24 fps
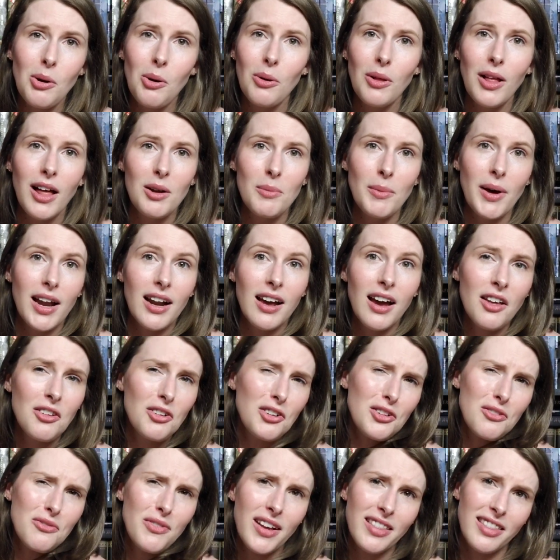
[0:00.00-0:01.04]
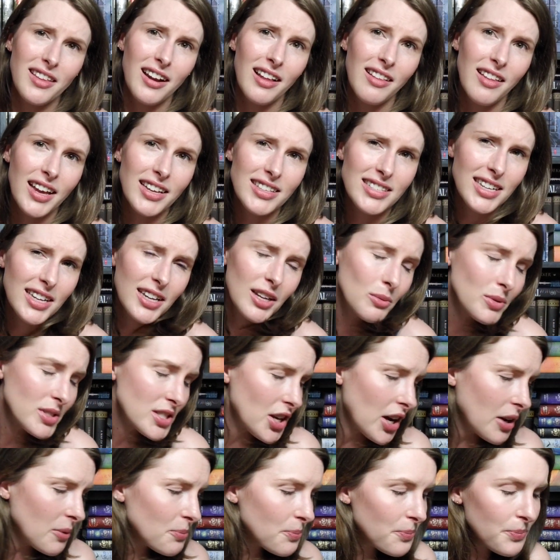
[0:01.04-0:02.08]
a whole lot about it other than the fact that I liked it. It was
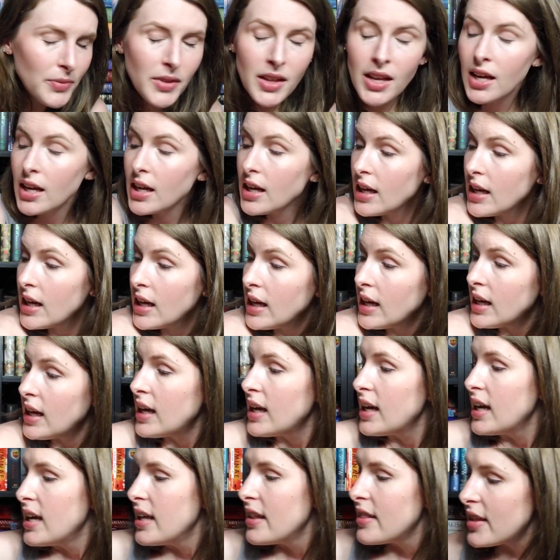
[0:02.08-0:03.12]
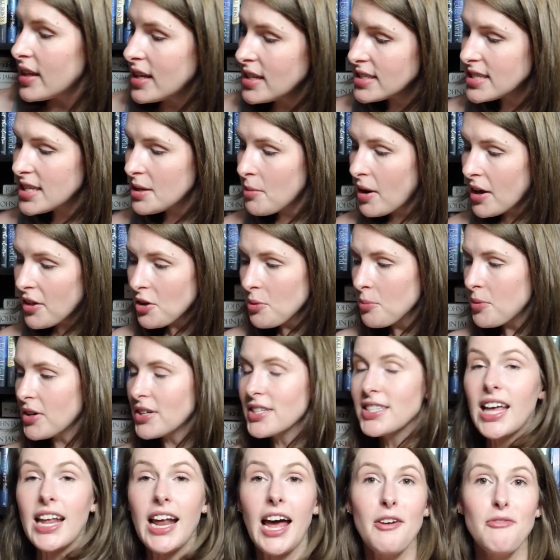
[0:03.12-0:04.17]
good. Then some other
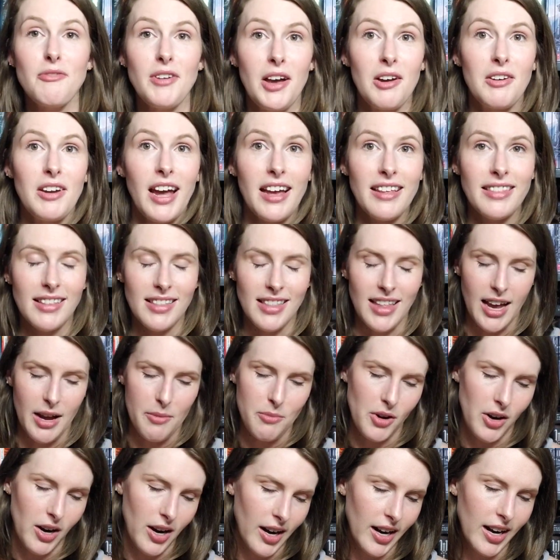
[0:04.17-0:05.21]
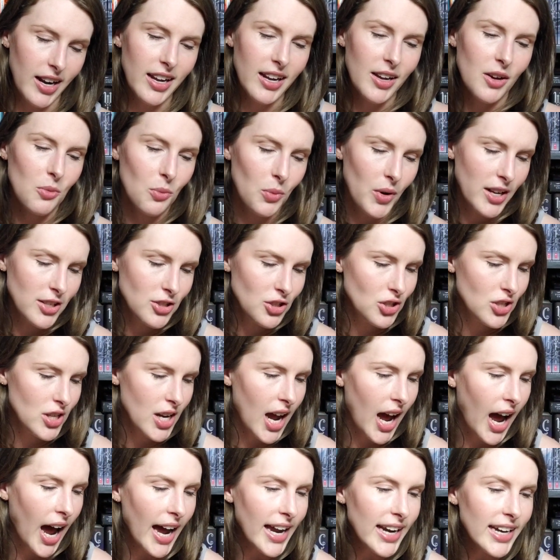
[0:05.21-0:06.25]
books that I found at the library, which
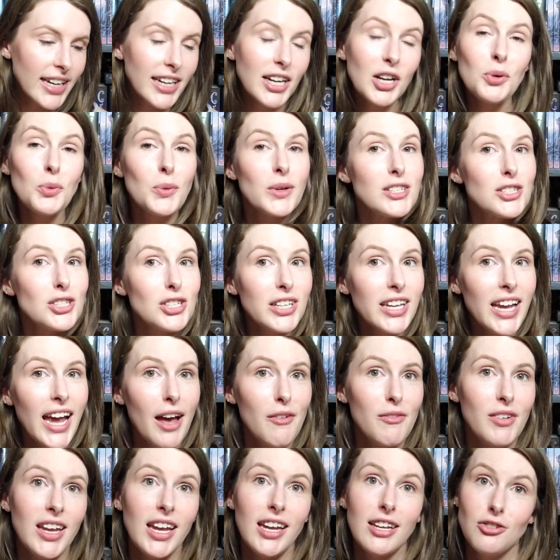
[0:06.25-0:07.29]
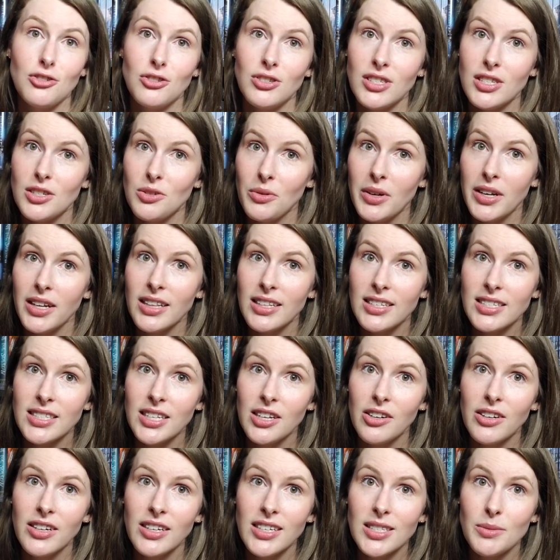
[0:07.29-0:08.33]
I didn't originally have any interest in reading this
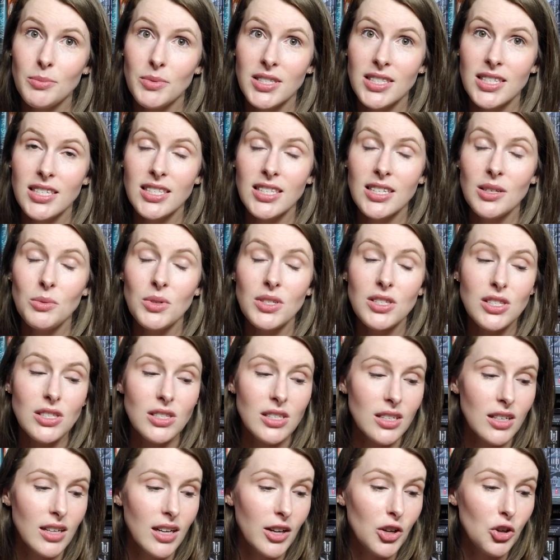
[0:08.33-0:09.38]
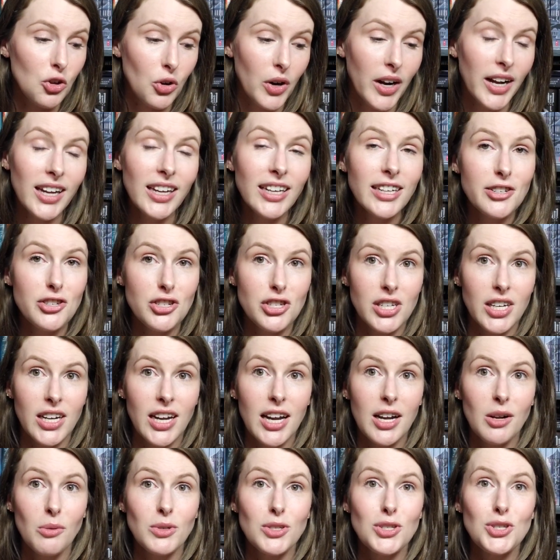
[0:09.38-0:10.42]
series, but since it was in great condition
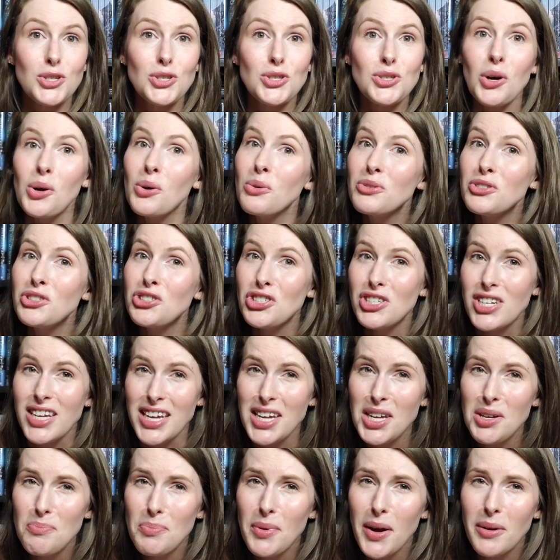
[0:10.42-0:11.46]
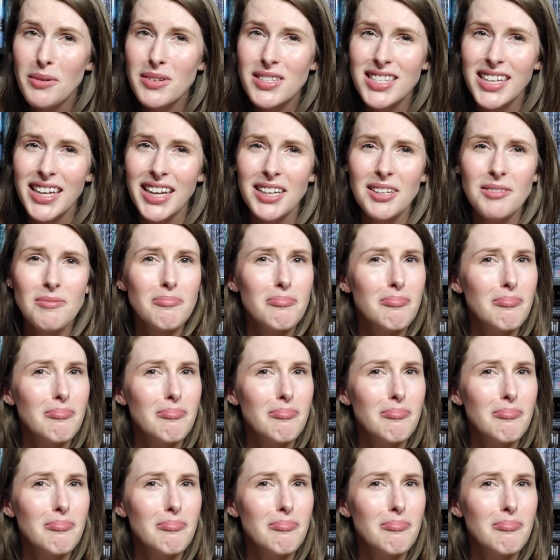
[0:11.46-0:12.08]
and it was so cheap, I was like,